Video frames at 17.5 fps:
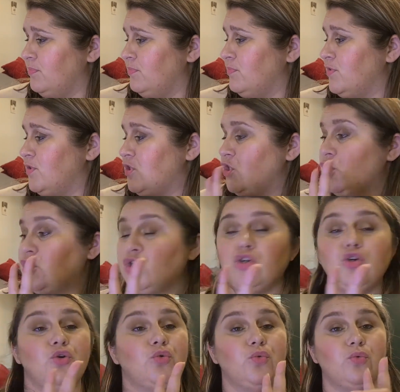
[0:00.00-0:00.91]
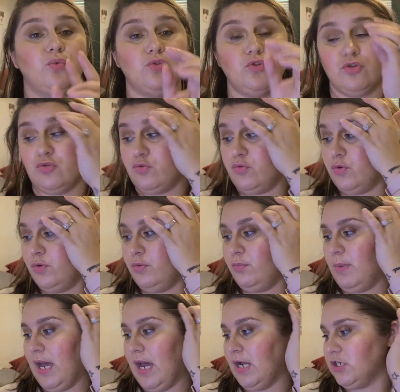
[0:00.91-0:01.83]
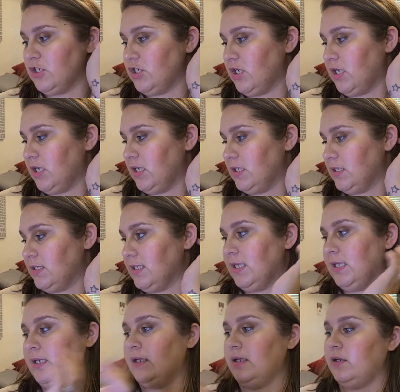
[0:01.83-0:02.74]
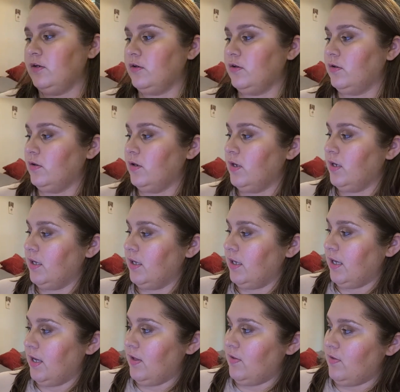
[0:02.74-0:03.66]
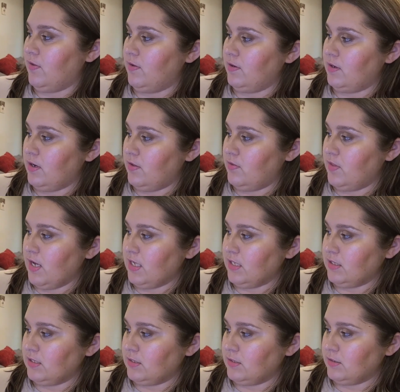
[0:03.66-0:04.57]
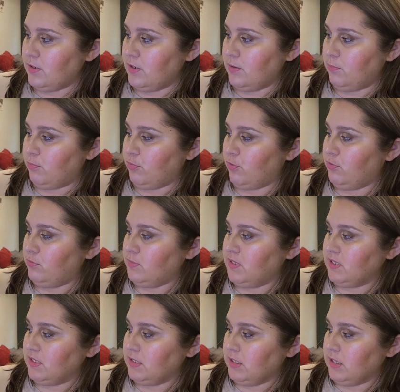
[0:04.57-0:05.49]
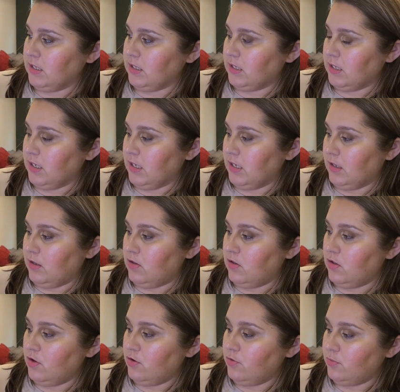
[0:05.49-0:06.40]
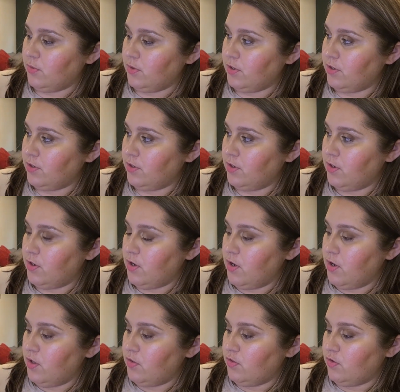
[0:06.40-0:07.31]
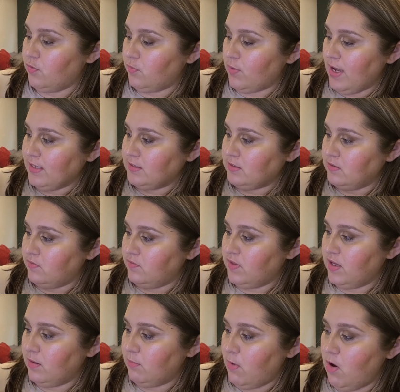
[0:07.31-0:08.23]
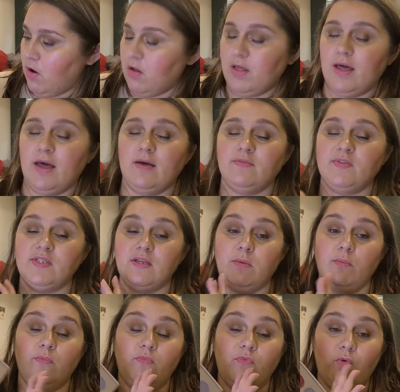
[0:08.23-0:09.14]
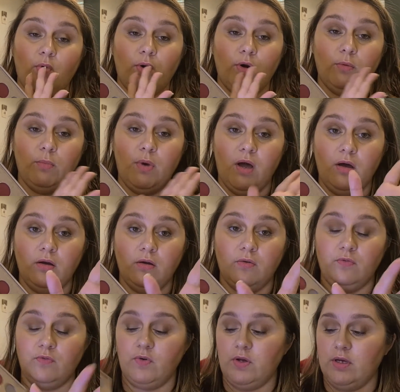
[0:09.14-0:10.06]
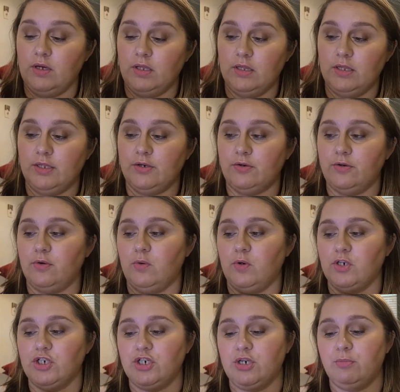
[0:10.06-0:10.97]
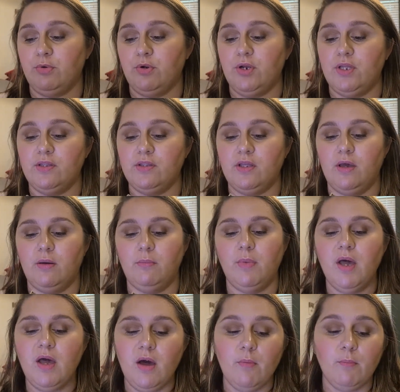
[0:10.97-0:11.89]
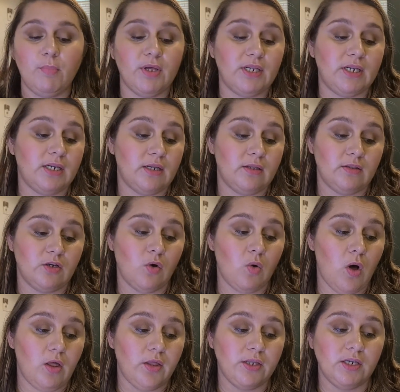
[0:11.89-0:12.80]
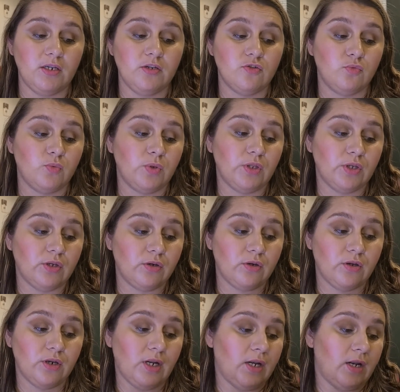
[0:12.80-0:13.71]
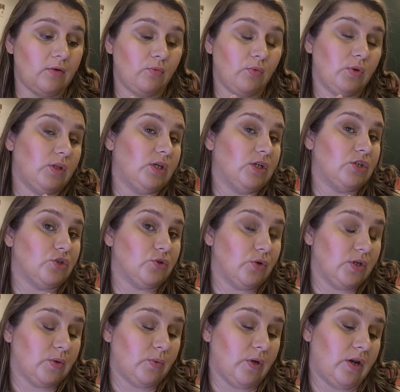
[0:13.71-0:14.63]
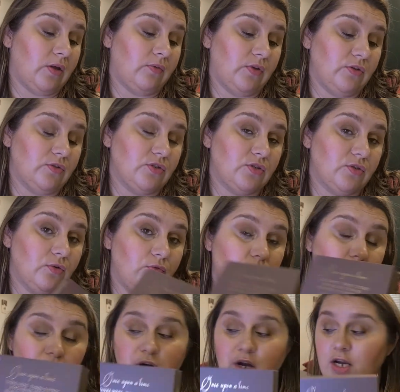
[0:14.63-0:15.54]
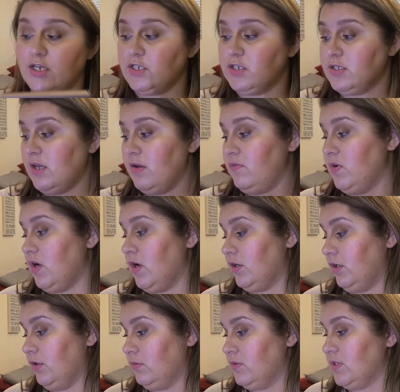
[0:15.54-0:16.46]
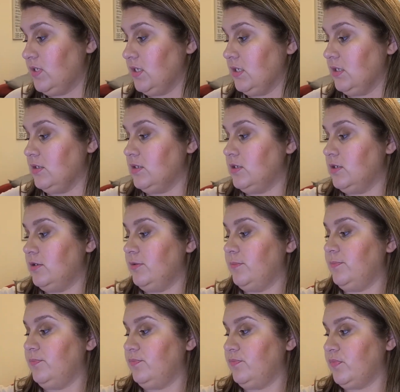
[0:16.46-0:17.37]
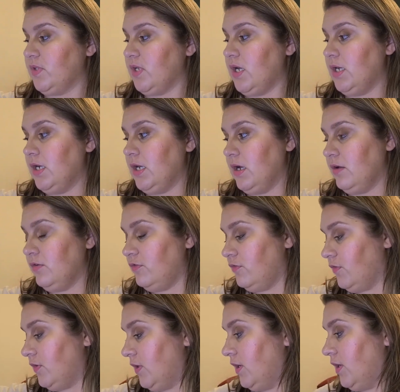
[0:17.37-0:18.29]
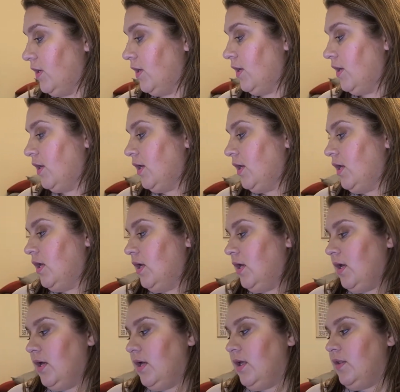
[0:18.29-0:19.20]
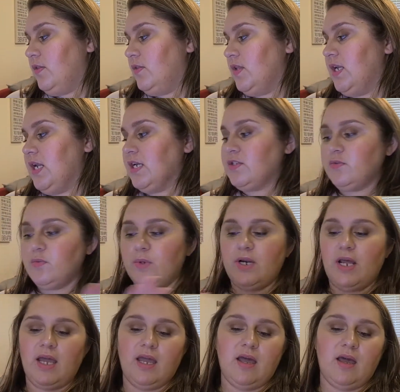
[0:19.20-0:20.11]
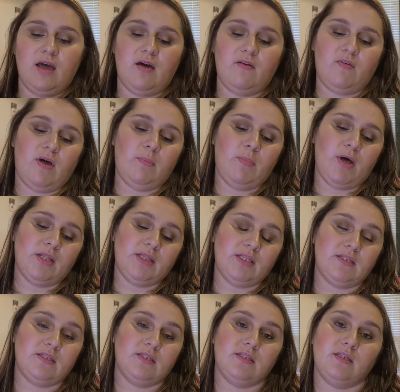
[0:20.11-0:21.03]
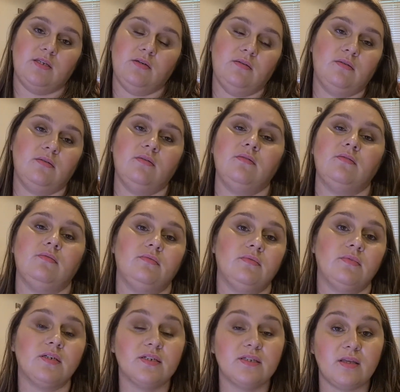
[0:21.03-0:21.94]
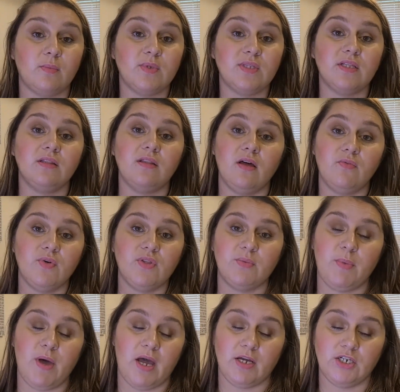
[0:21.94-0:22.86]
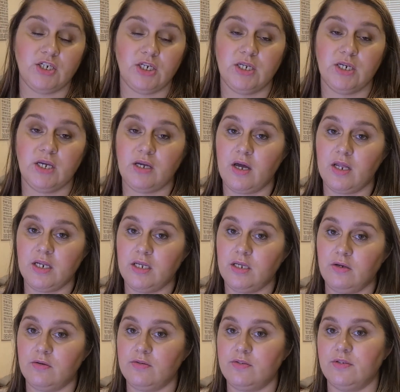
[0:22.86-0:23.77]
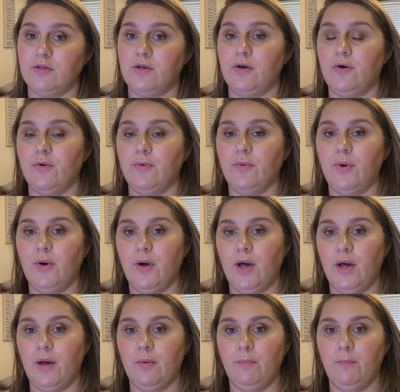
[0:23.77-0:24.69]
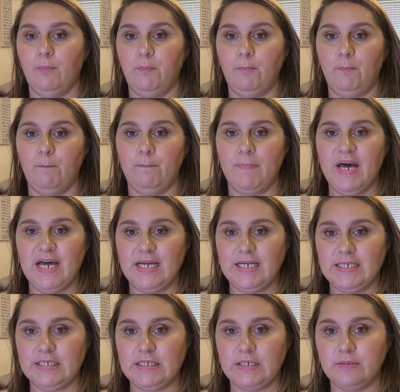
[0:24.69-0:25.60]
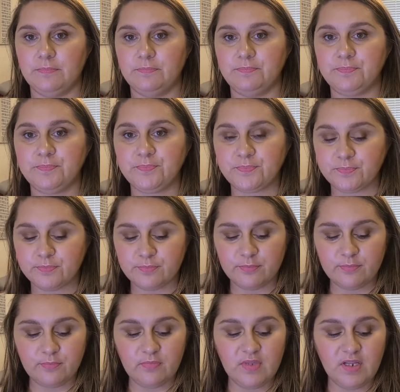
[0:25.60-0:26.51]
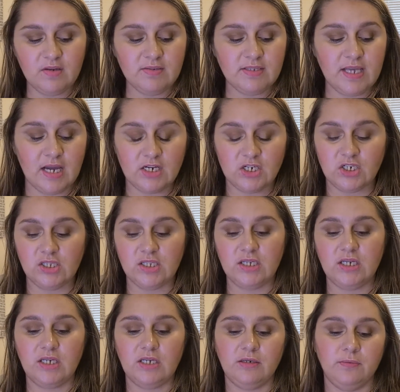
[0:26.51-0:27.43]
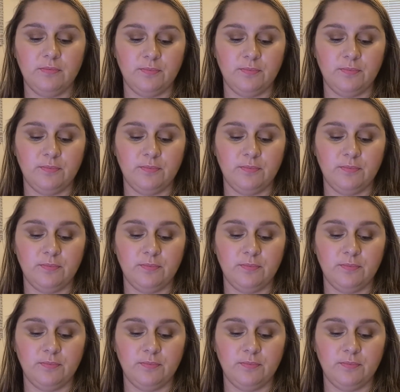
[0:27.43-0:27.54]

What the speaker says: 2 true matte shades in here, and that's Broomstick and Cloak. The rest of them all have some form of glitter or shimmer in them, but the quality is really good and I've really enjoyed what I've used so far. I just have not used it enough. The next one I bought this because I was in love with the packaging and I got it years ago, but I was actually